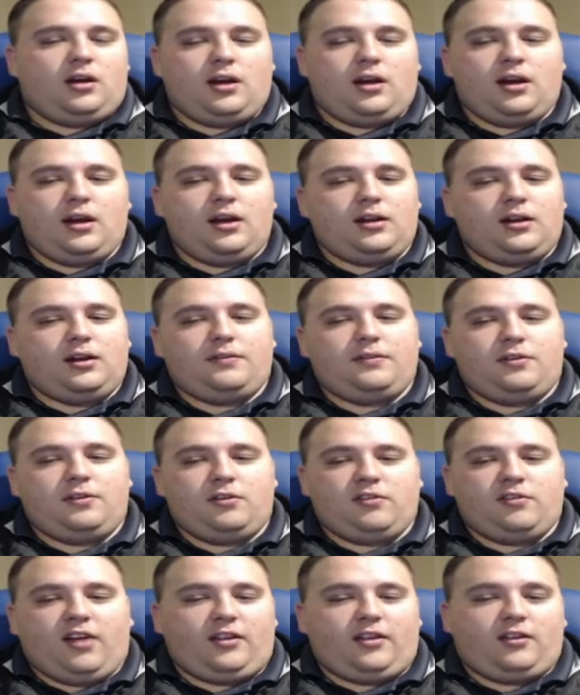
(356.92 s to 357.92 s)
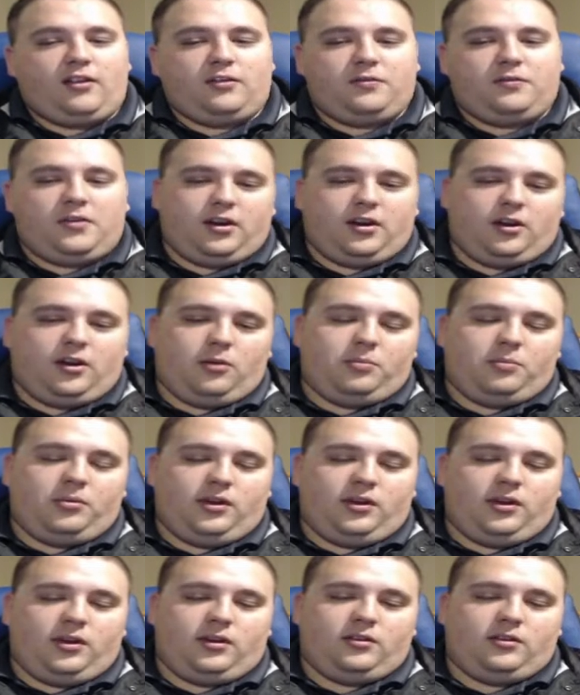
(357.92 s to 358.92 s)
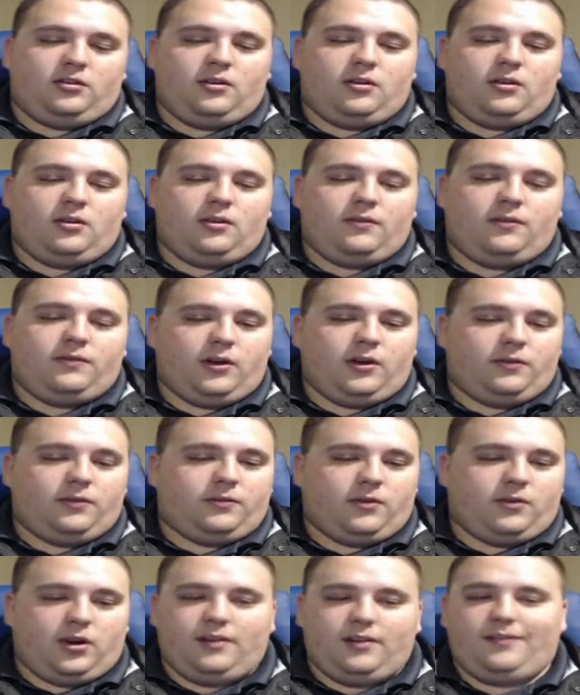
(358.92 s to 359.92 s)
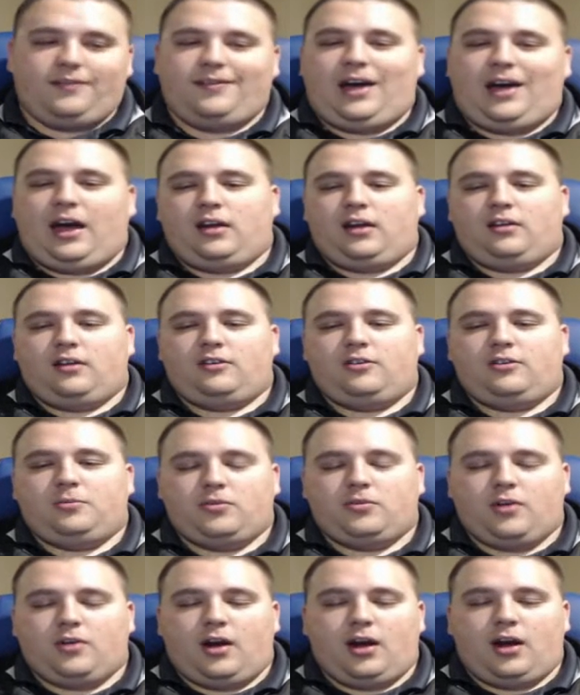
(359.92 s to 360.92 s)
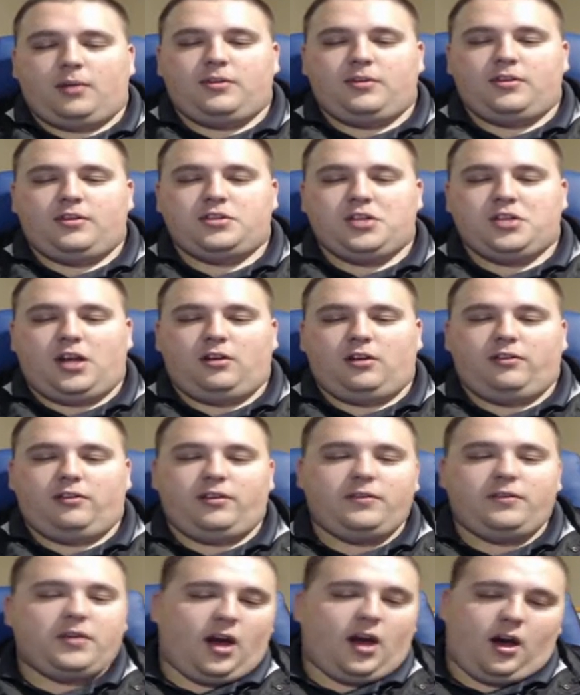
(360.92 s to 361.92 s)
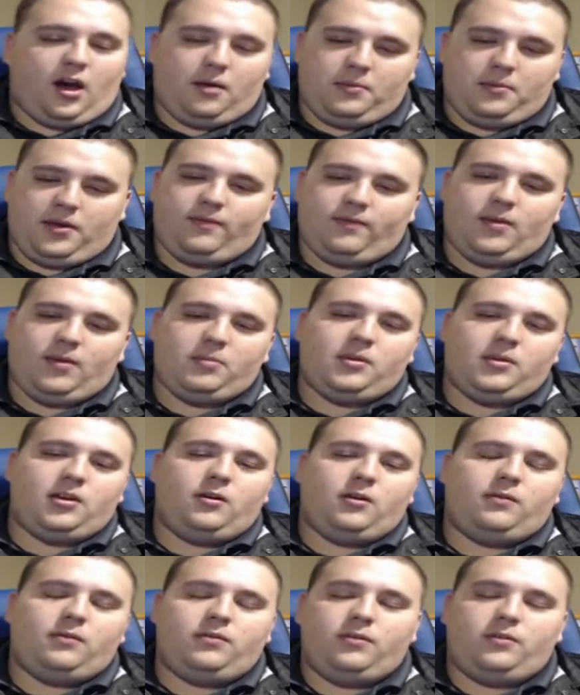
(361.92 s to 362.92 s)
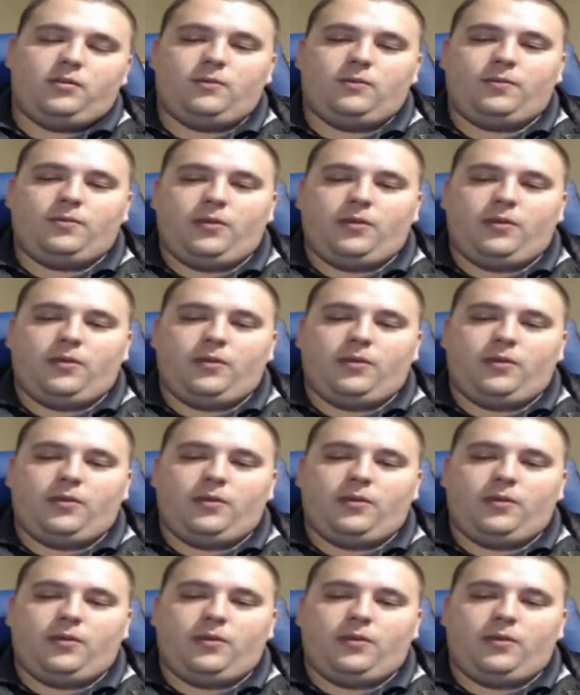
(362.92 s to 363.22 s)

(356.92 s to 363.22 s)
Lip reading: And if you like this video, please feel free to like and subscribe to the channel. Leave a comment and let me know if you